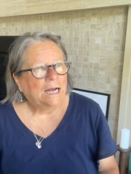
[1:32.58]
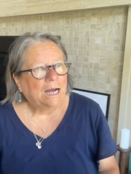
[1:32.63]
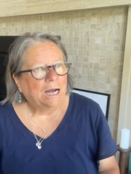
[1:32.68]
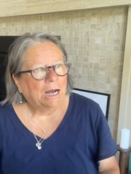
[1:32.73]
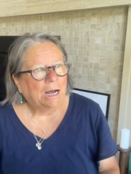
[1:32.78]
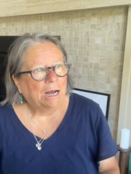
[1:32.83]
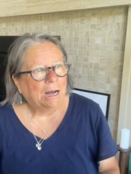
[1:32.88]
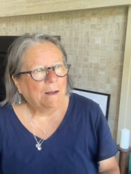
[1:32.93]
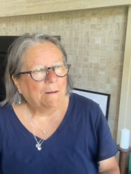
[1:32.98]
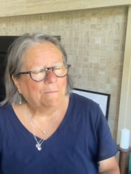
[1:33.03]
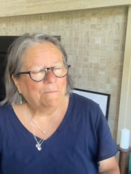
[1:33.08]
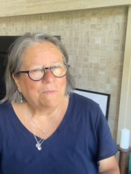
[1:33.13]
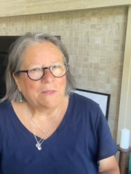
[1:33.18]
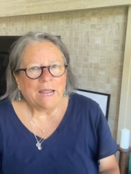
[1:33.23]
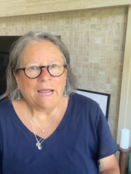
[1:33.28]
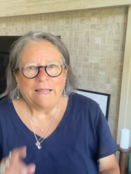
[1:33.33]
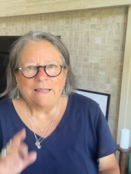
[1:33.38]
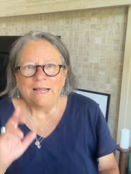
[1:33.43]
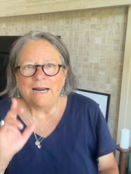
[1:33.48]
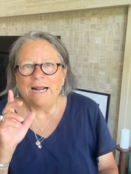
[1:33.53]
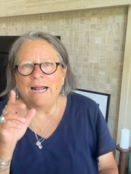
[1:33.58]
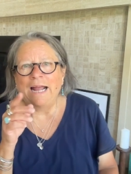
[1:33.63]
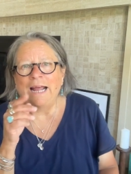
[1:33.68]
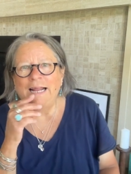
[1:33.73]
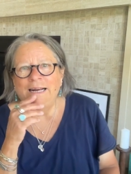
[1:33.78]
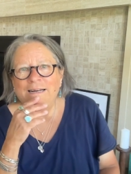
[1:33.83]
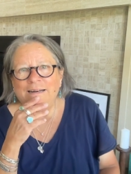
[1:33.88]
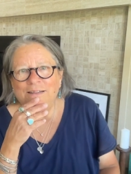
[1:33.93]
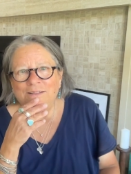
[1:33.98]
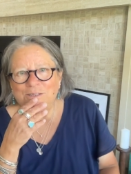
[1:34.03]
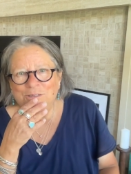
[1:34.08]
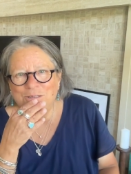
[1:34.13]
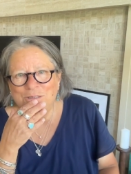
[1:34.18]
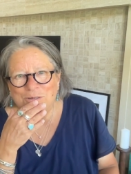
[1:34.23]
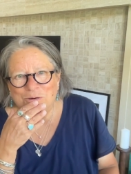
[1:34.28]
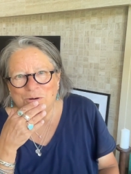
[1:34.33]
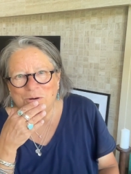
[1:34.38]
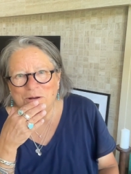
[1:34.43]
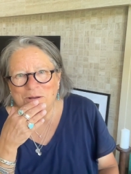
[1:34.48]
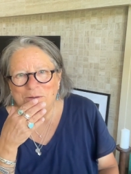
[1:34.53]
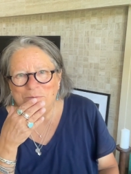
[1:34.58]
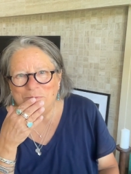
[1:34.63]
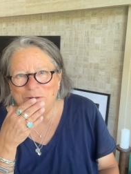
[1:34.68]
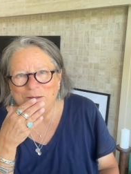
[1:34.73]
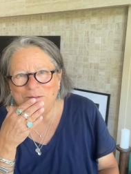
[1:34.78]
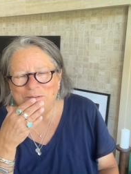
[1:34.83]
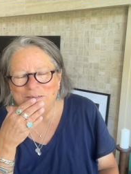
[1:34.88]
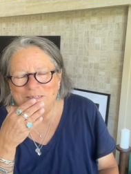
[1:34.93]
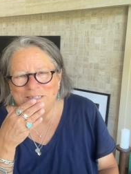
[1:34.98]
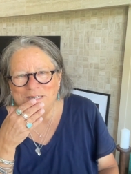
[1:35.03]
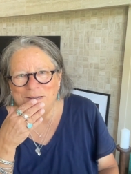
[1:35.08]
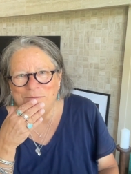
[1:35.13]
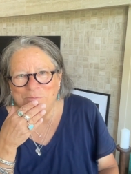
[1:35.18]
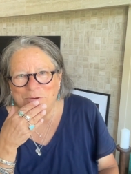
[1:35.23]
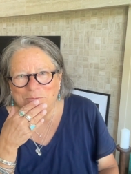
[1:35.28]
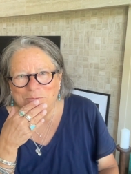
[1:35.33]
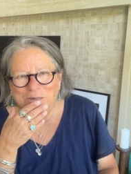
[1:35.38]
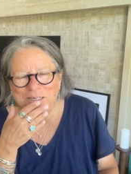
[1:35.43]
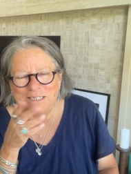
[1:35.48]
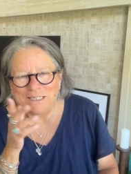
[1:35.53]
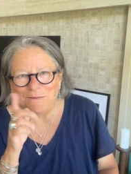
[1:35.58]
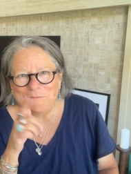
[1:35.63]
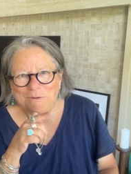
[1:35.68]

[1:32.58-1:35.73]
Um, and then I had another story about scent memories.